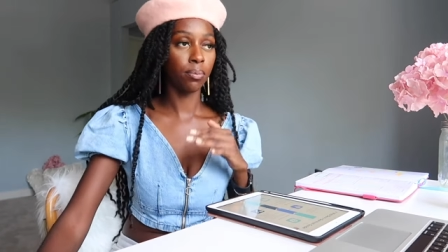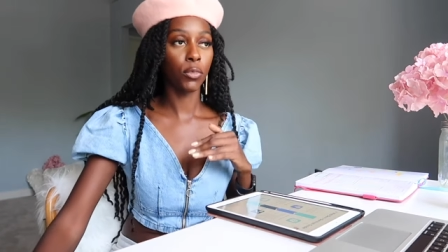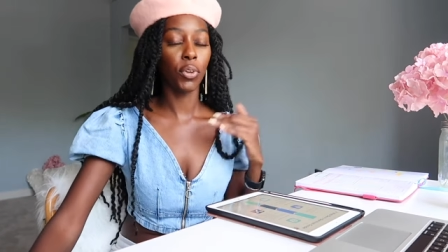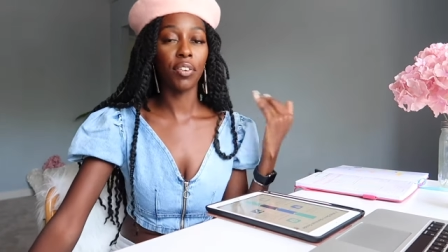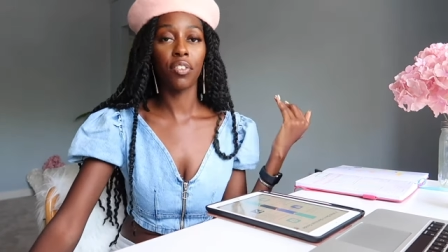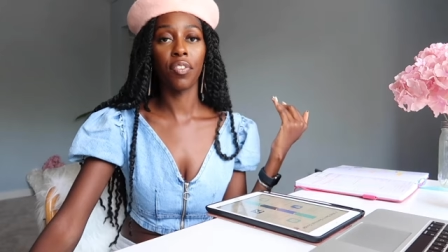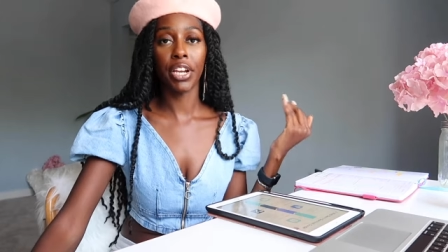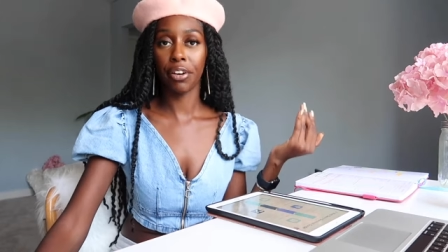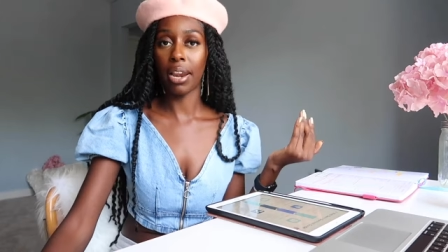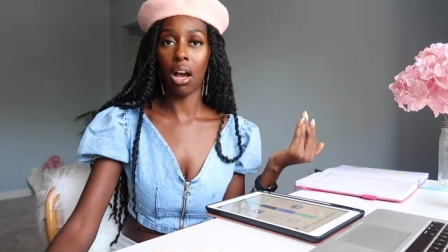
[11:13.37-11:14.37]
Great for
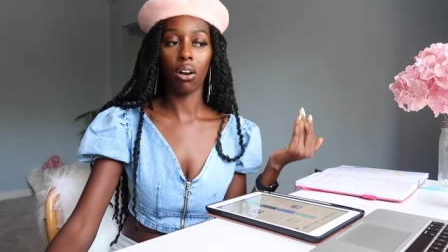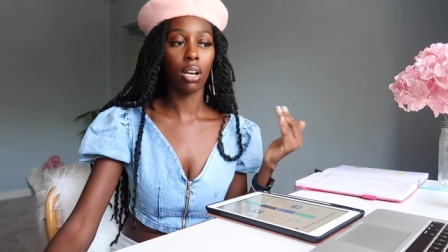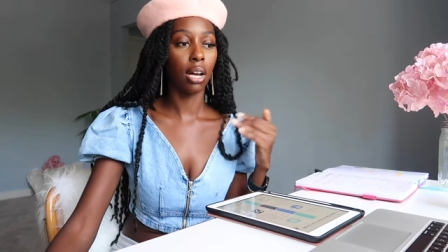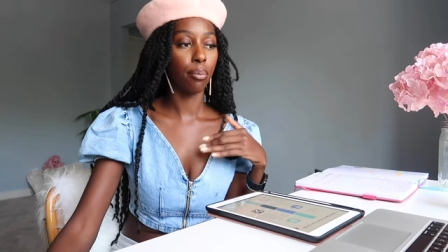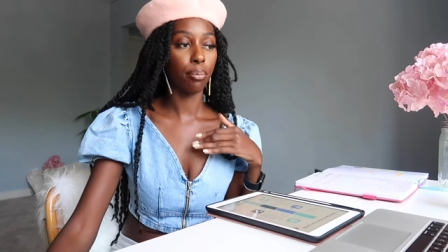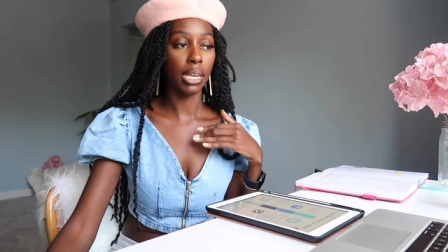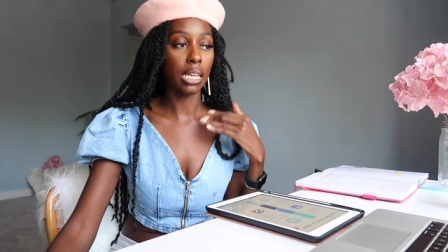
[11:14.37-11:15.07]
figuring out company